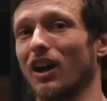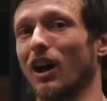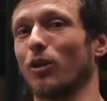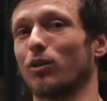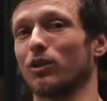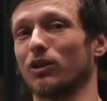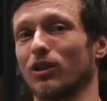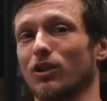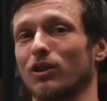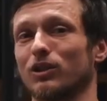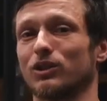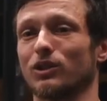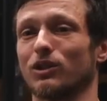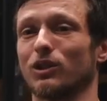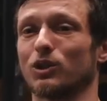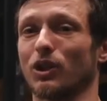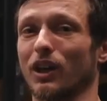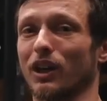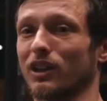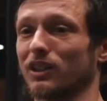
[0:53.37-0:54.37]
I would encourage you to
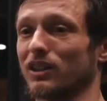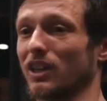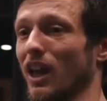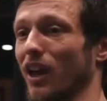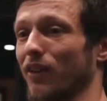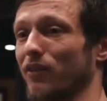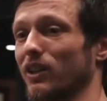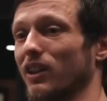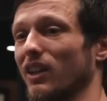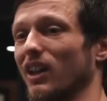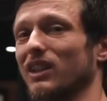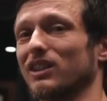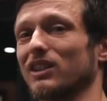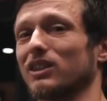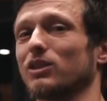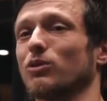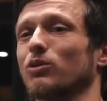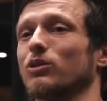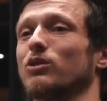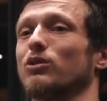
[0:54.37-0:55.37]
try this heavy, as
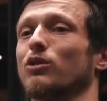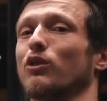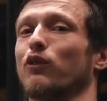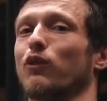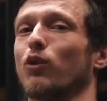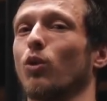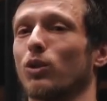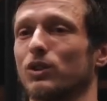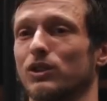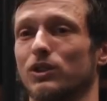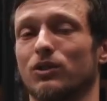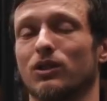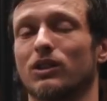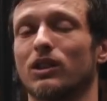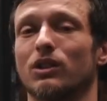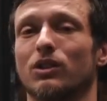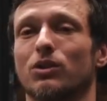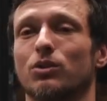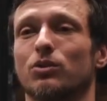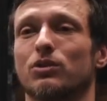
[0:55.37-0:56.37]
it's going to force you to
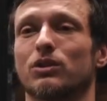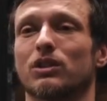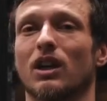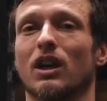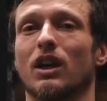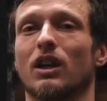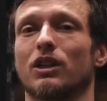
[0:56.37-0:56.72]
use